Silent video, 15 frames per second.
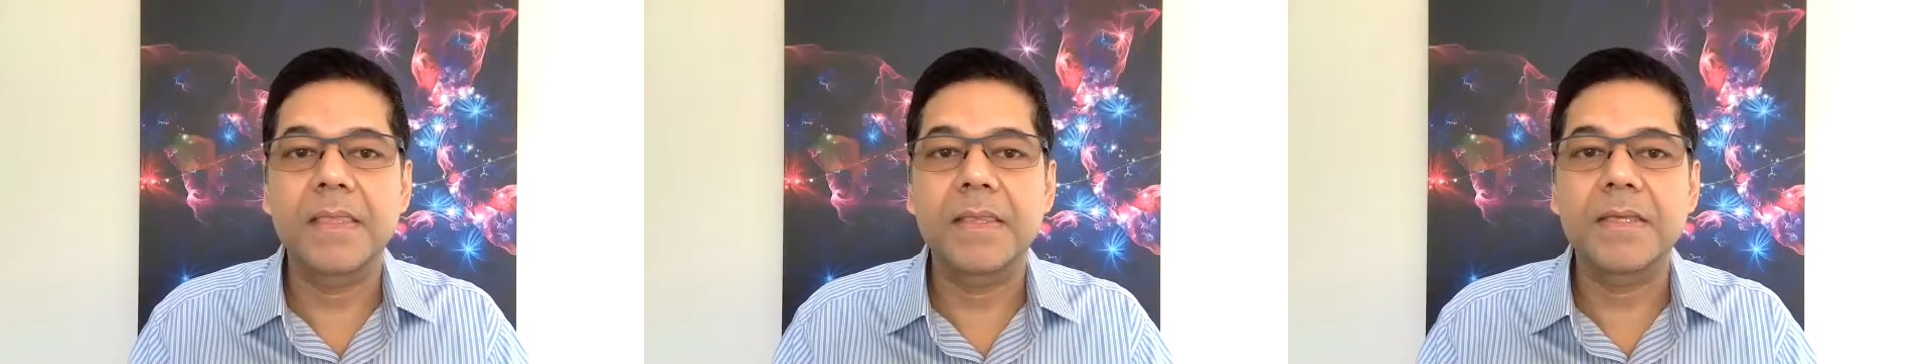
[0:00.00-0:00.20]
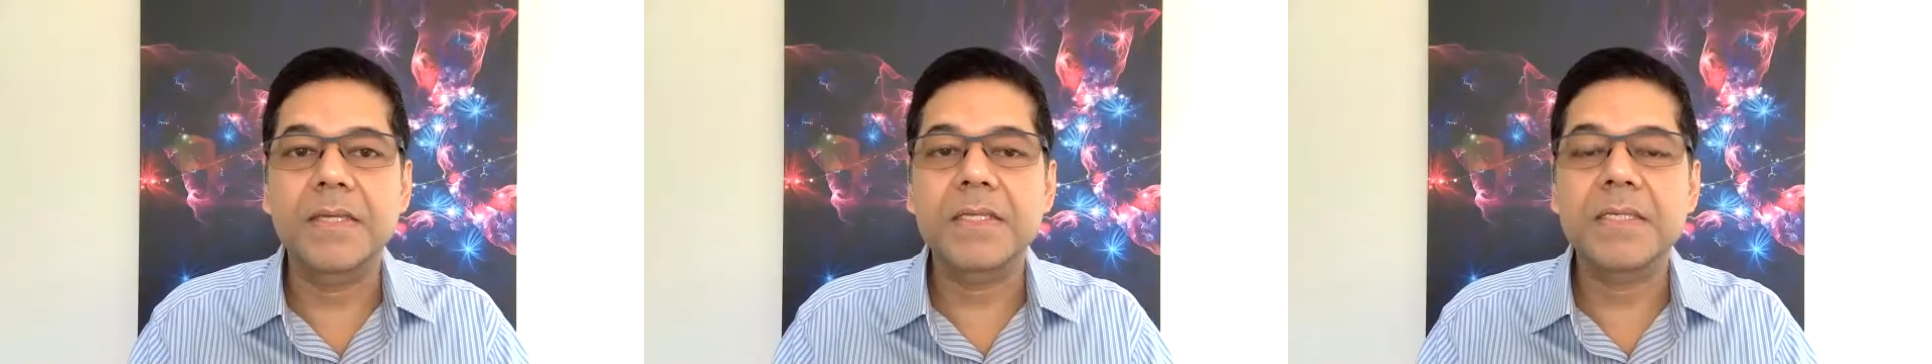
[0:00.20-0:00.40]

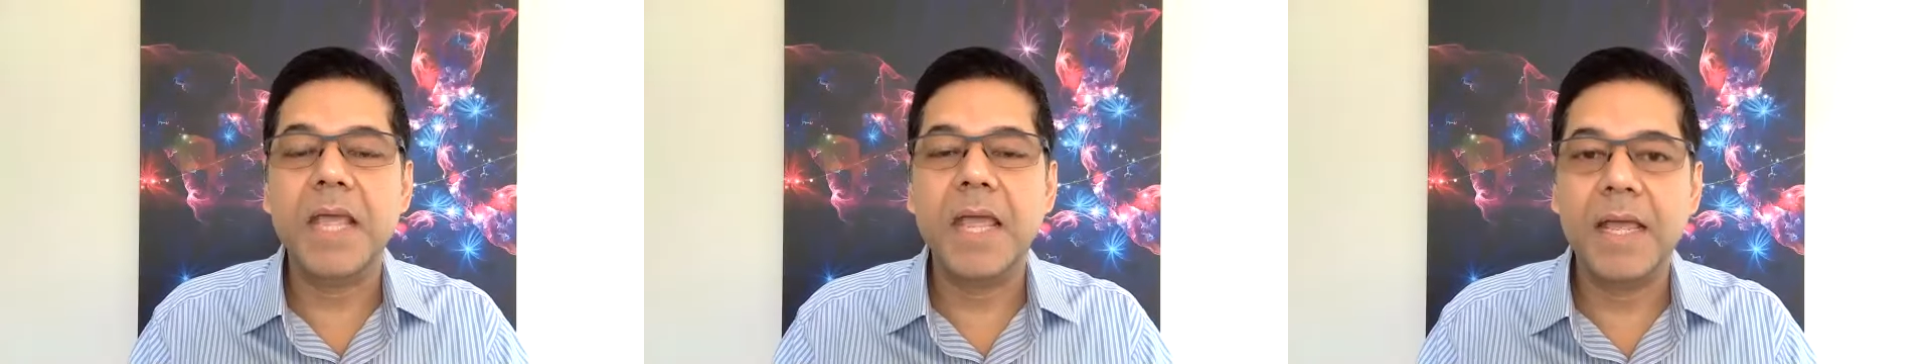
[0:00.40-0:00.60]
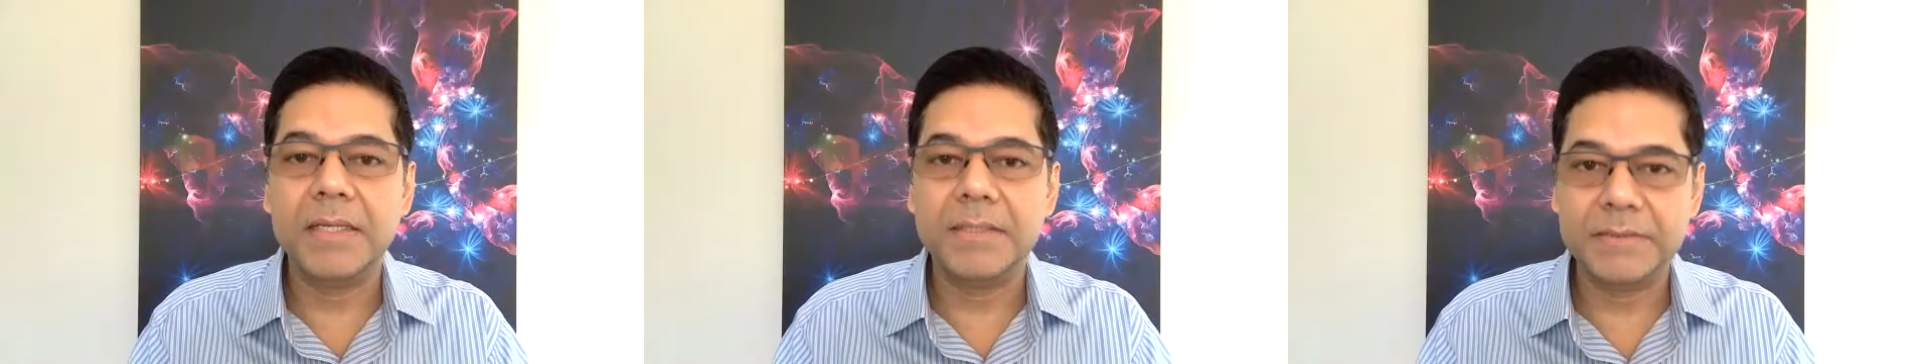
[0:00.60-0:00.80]
just
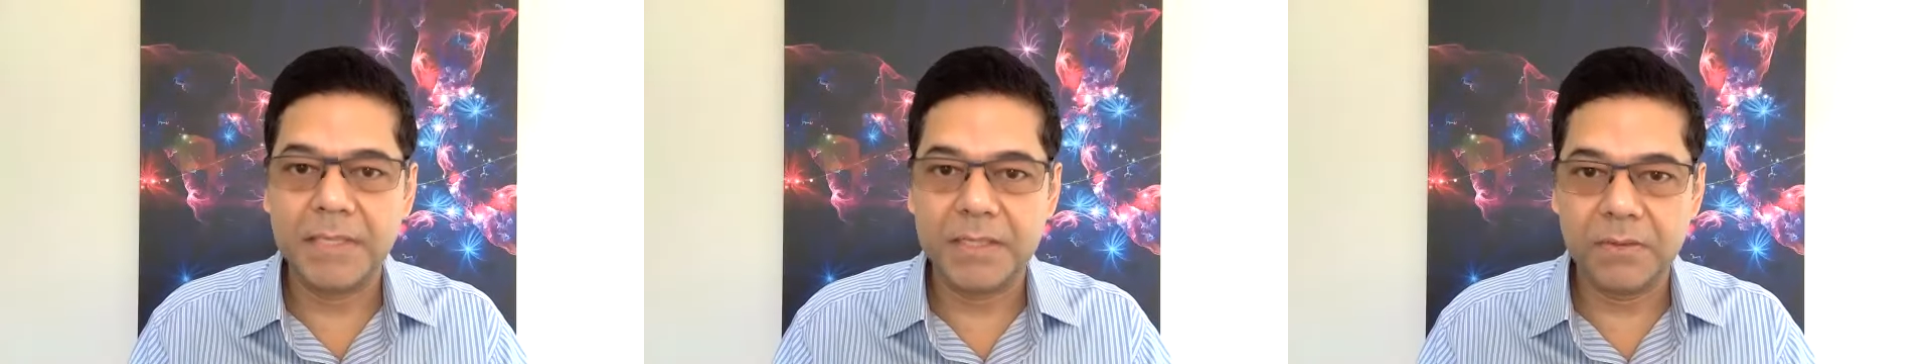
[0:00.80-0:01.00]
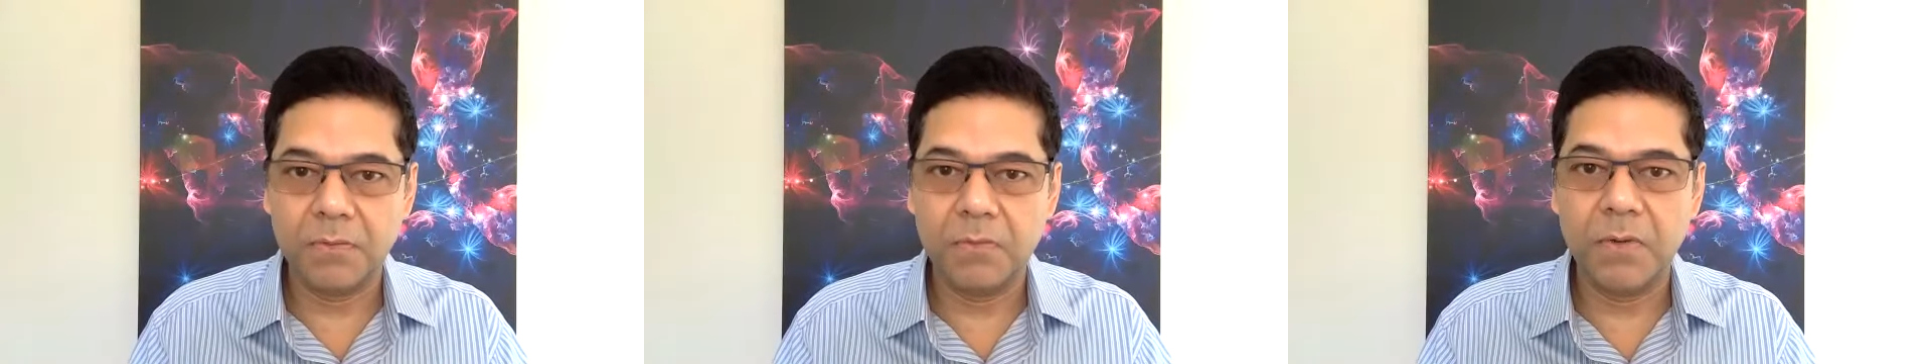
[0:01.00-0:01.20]
ask
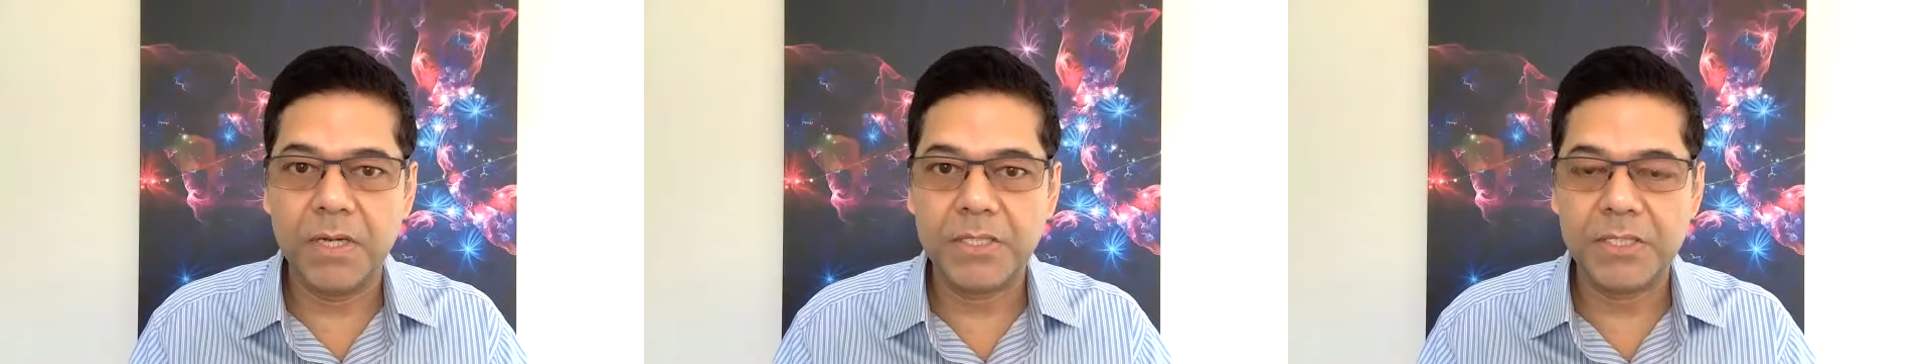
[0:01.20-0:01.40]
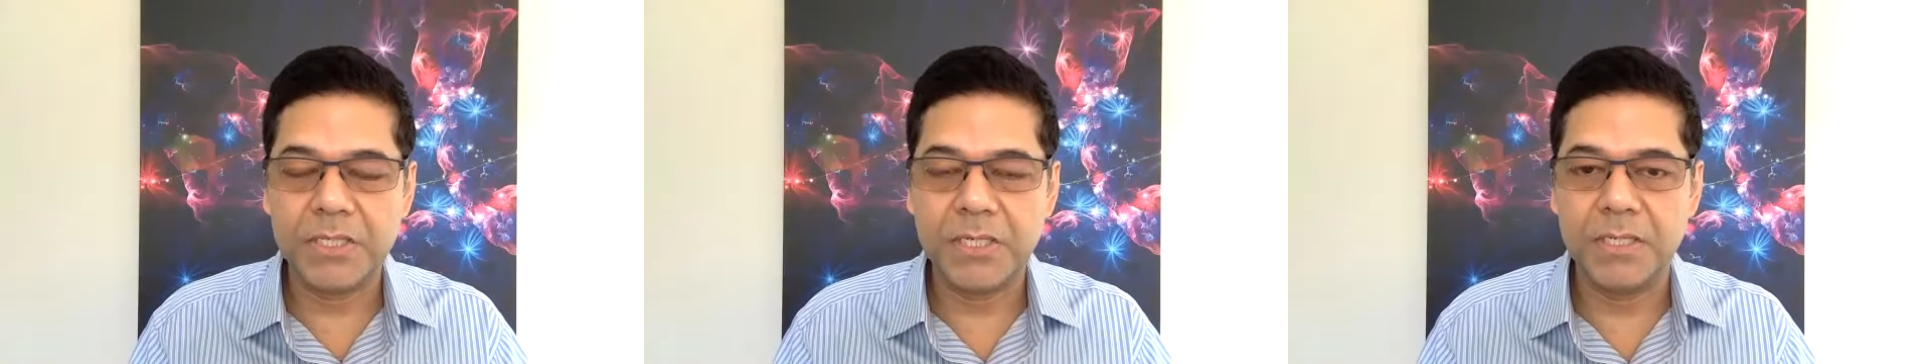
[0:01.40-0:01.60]
that
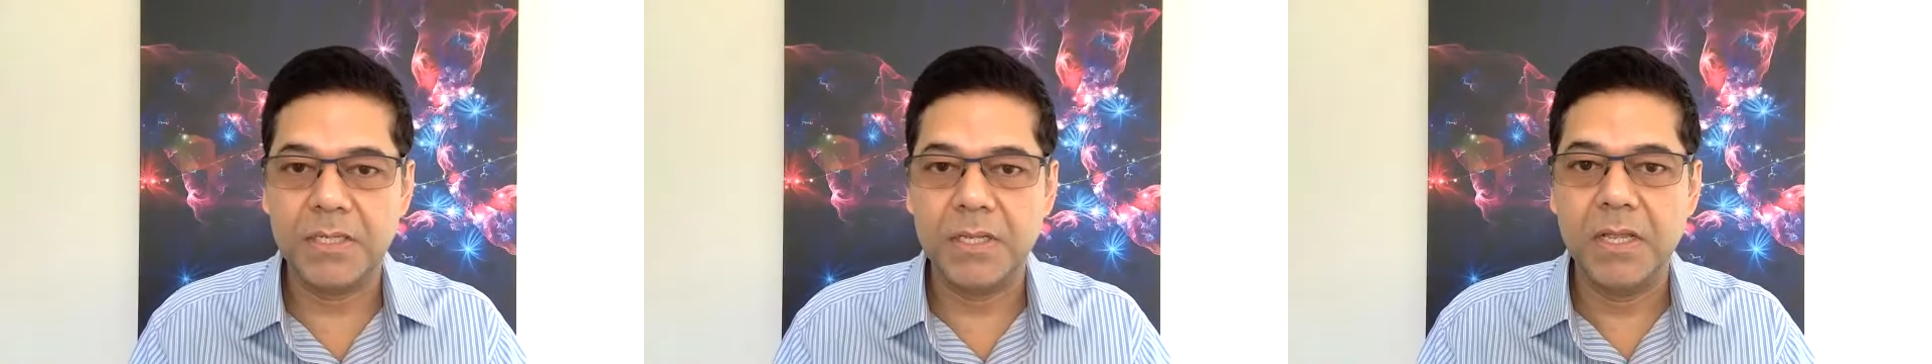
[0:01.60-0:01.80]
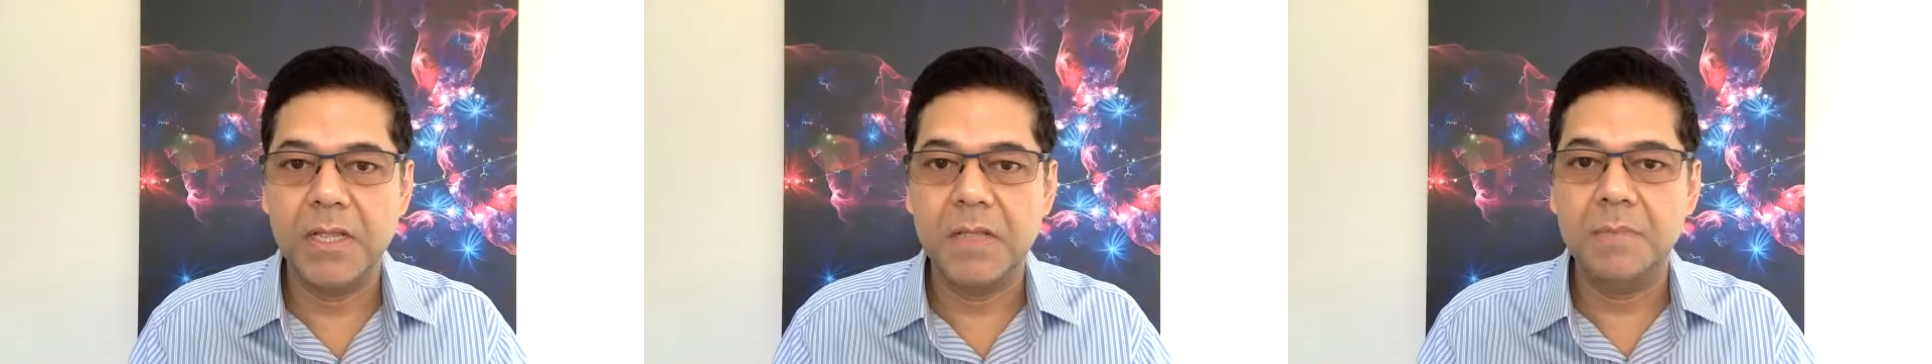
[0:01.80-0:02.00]
question,